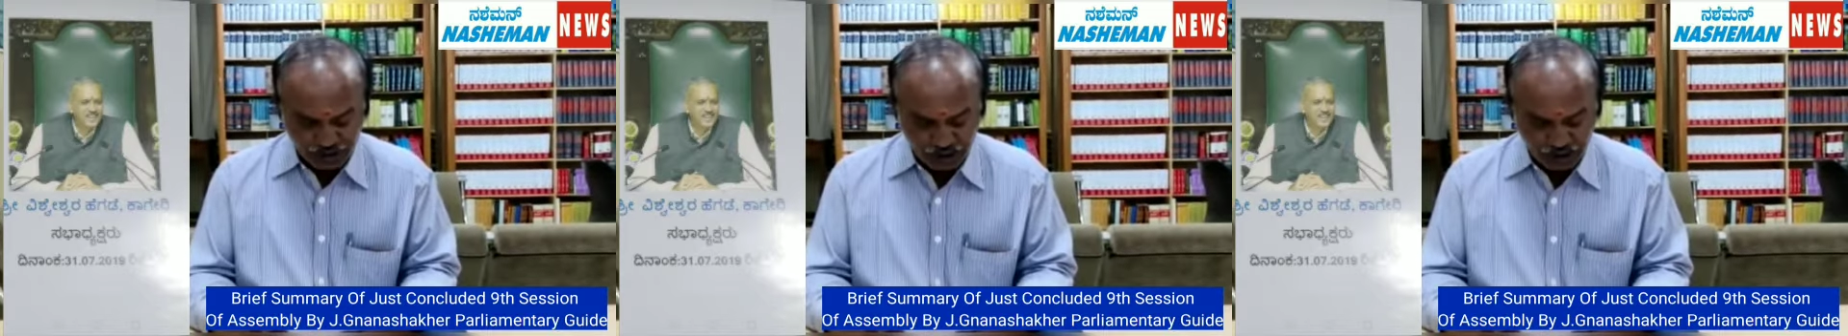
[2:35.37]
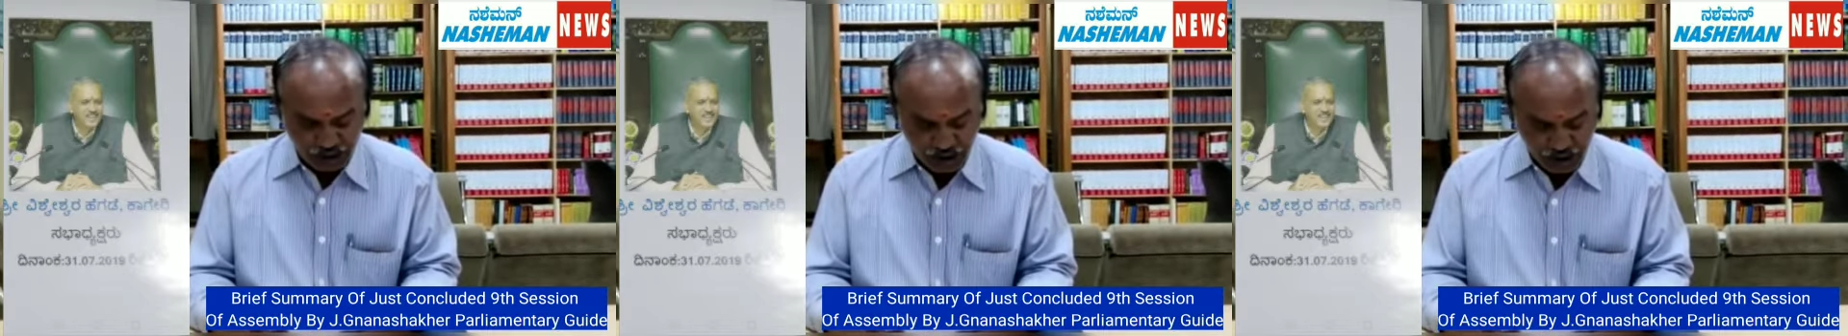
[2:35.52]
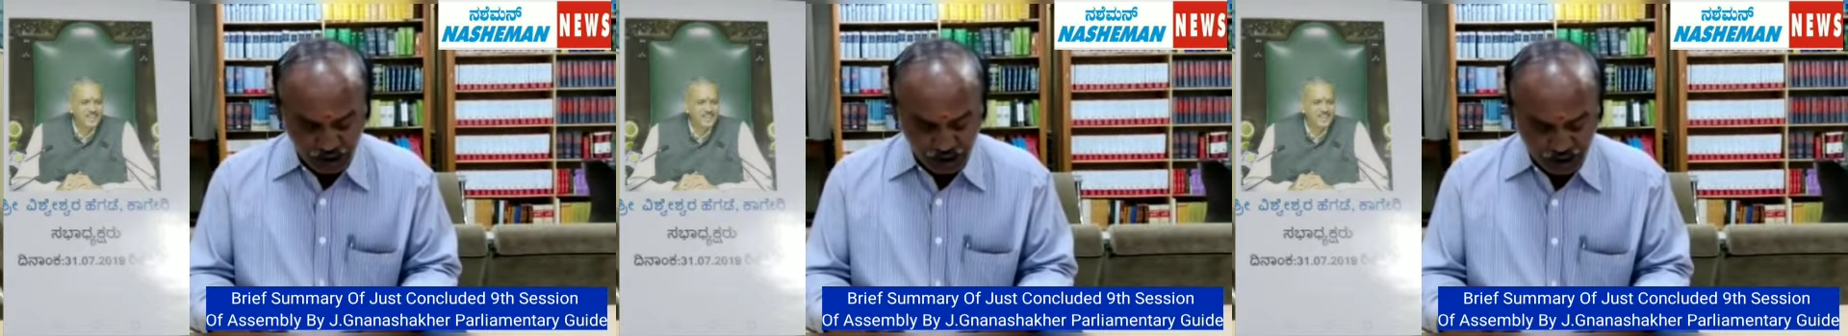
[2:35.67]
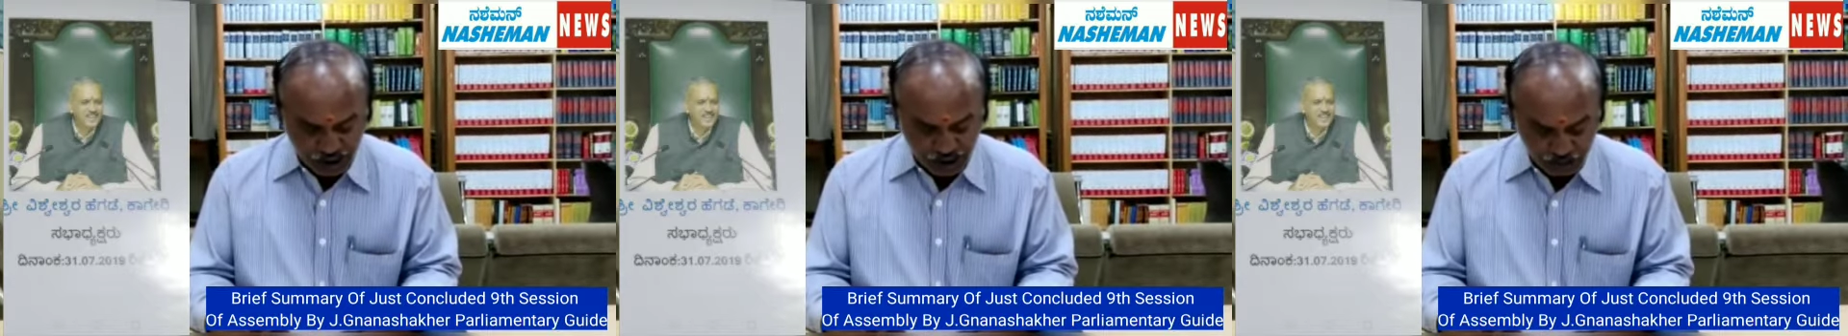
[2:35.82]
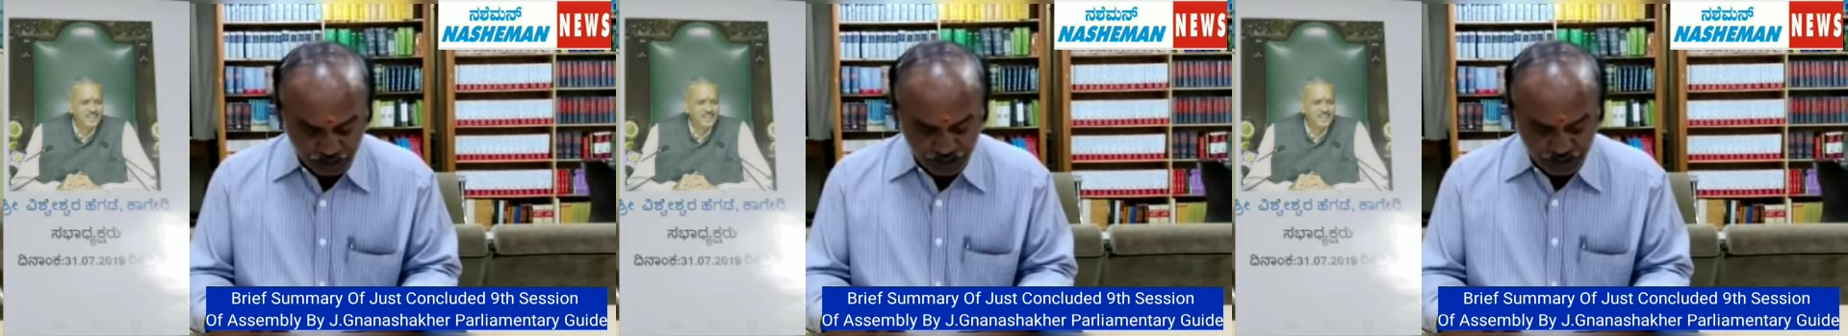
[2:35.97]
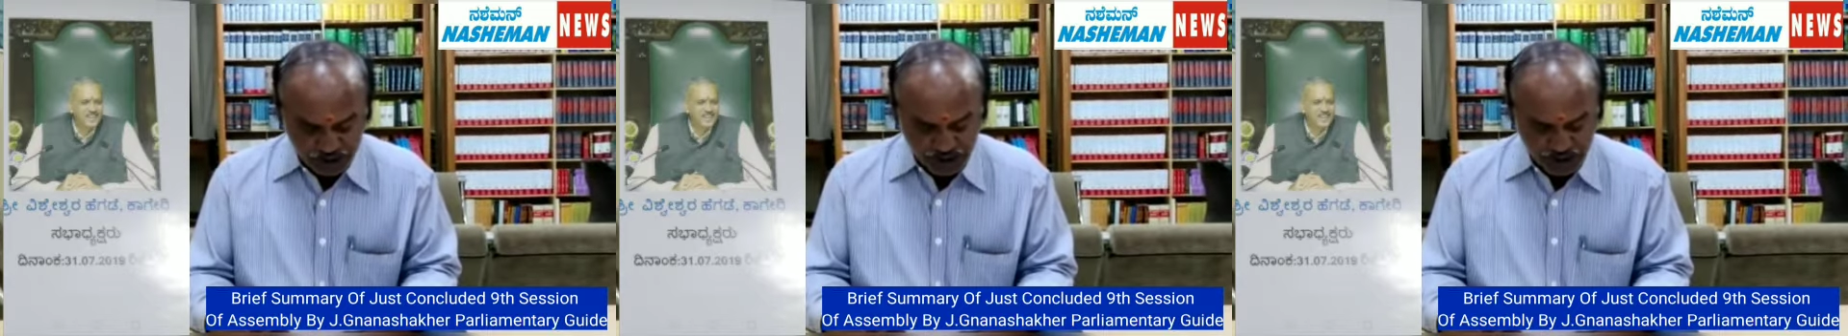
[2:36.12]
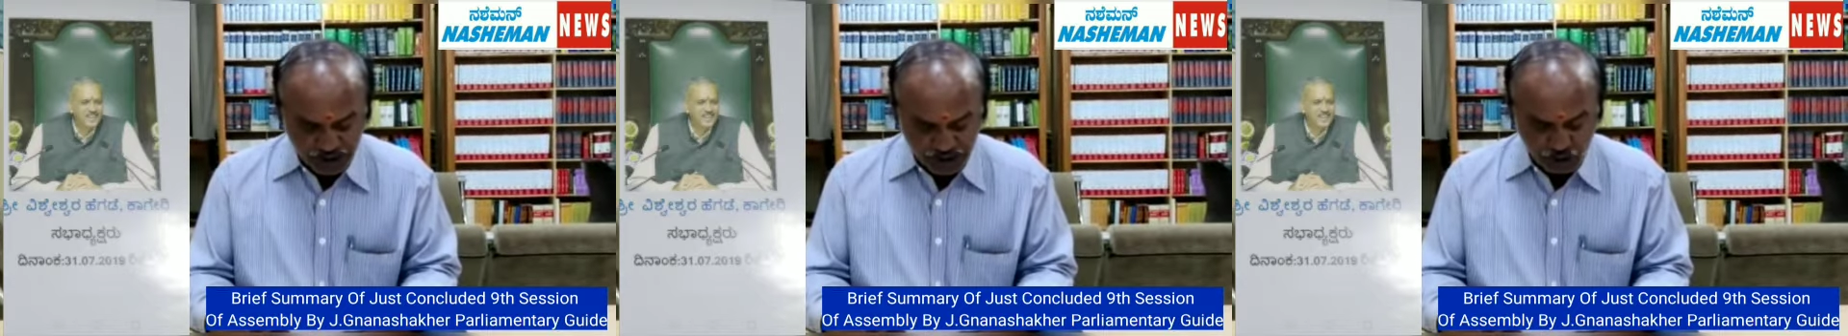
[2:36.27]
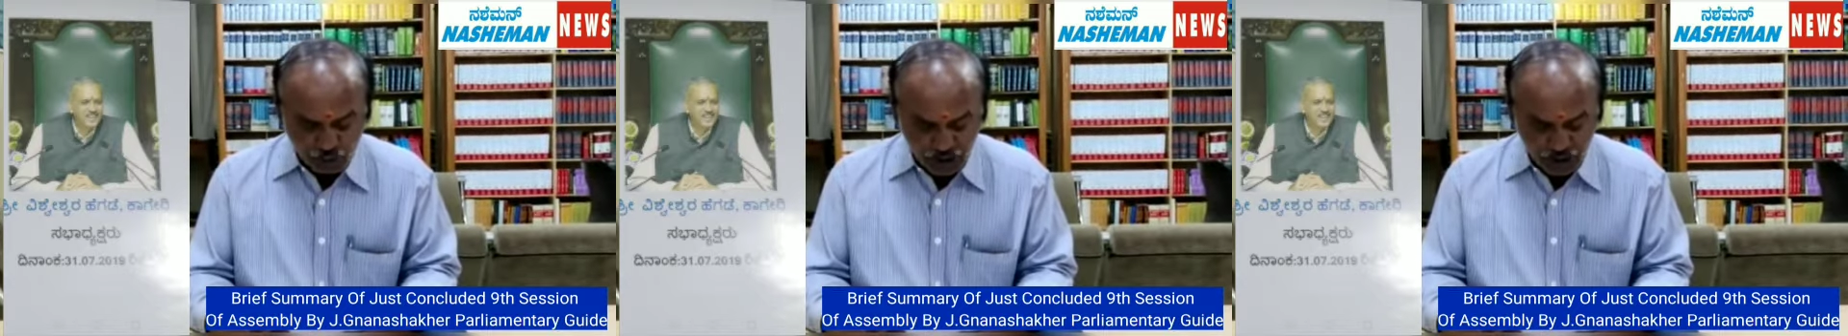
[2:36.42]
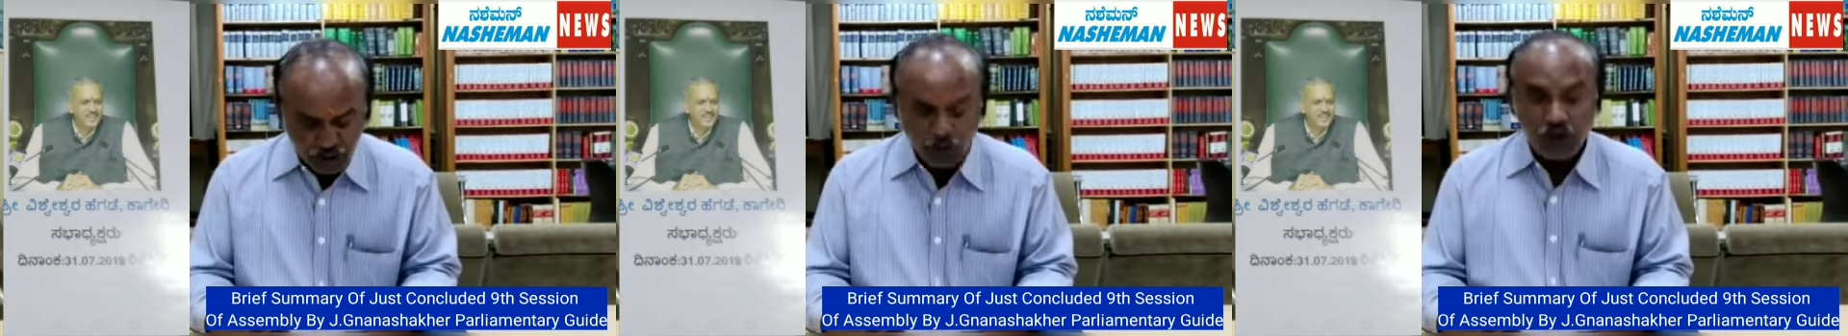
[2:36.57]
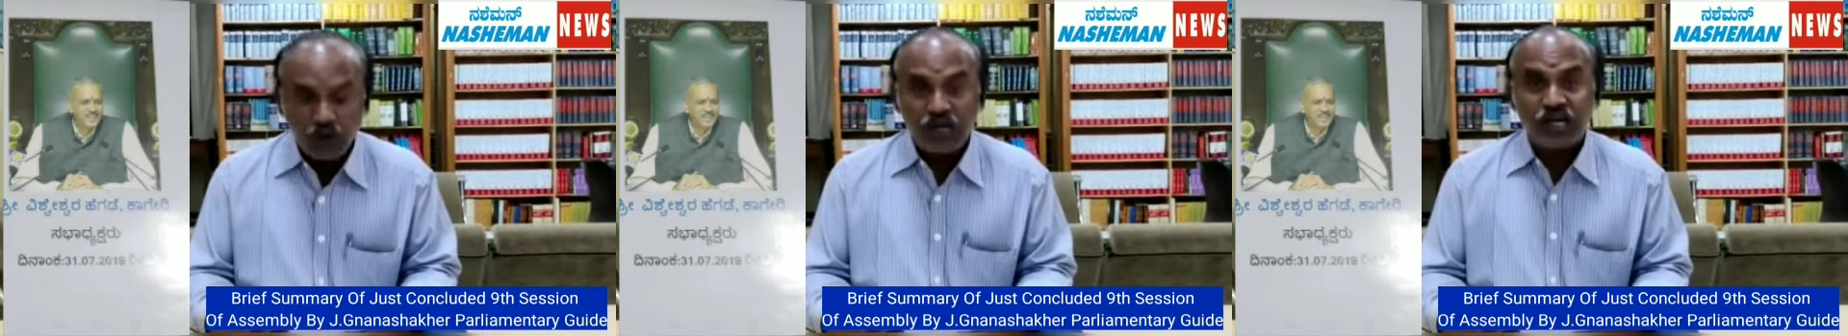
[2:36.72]
been completed
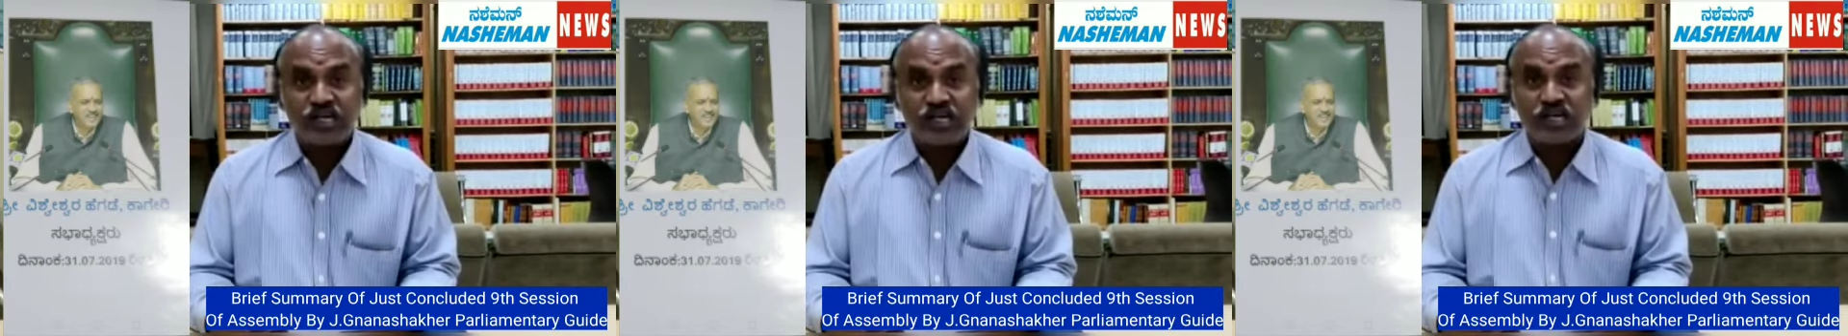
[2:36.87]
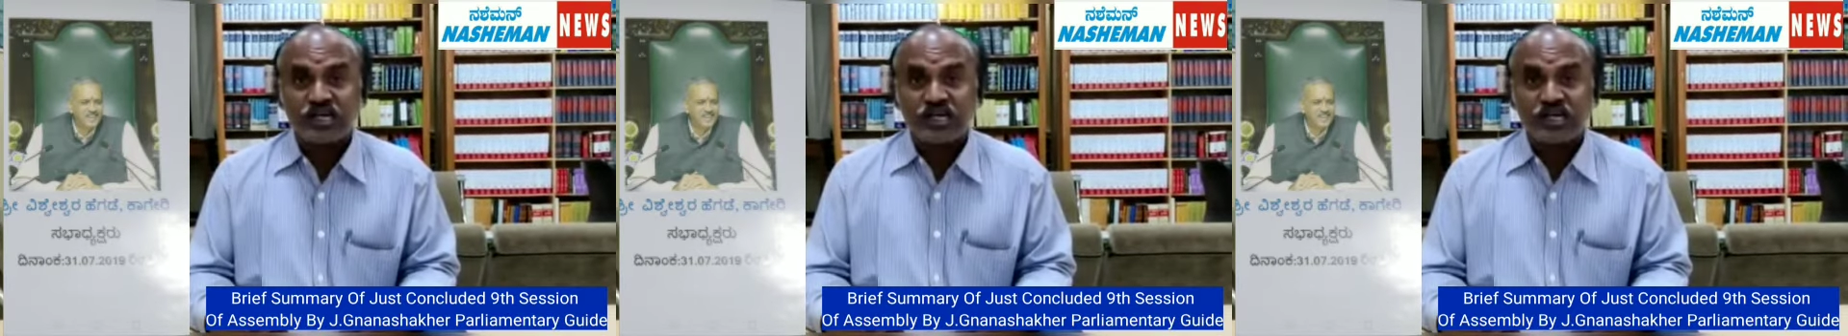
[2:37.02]
very well.